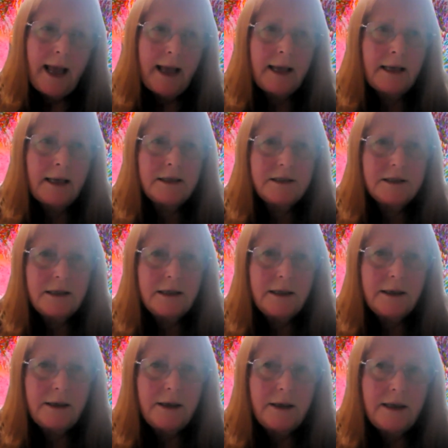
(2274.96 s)
And
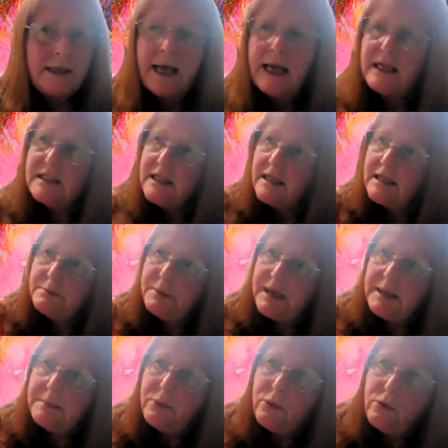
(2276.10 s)
yes, there's
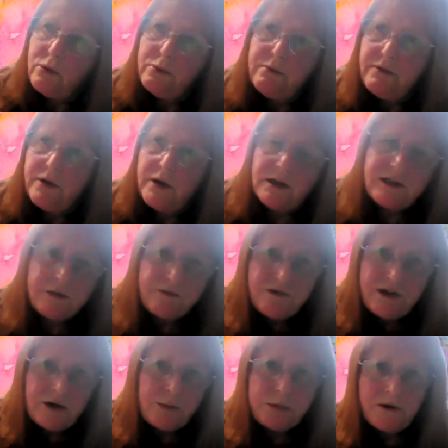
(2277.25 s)
people, you know, some
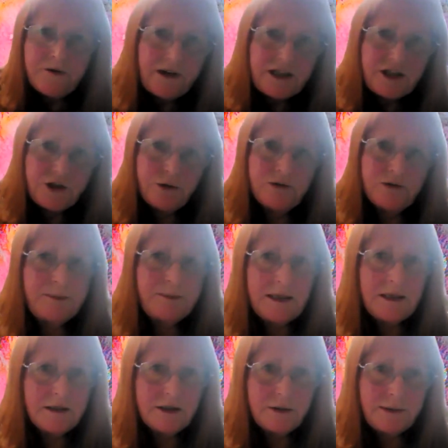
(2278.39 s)
real professional
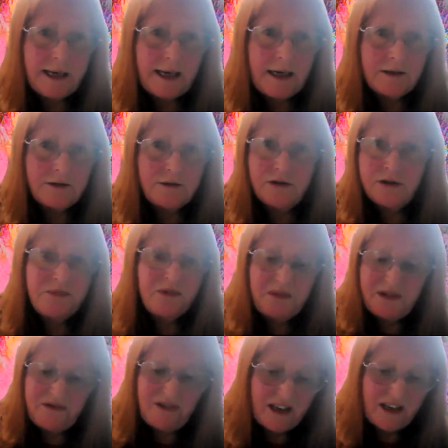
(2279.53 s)
speakers around who can
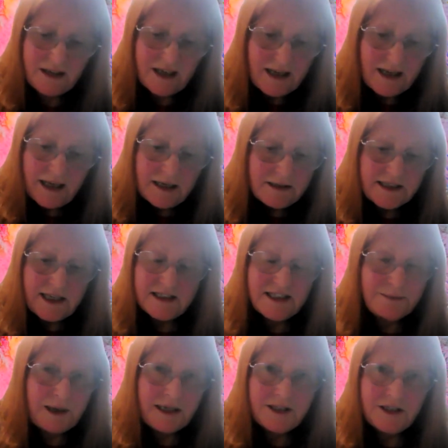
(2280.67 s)
probably write
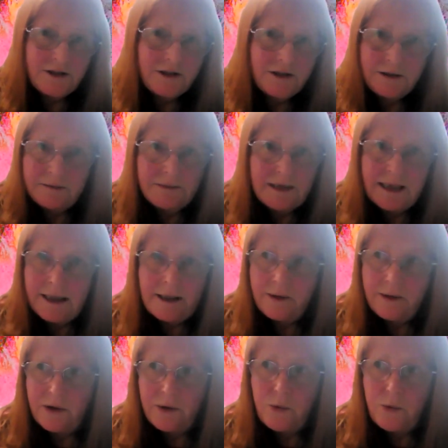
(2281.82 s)
tons better than me
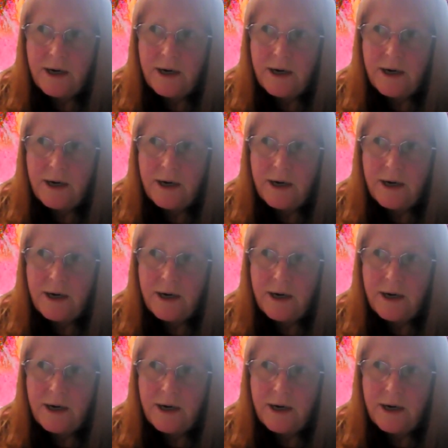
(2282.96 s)
and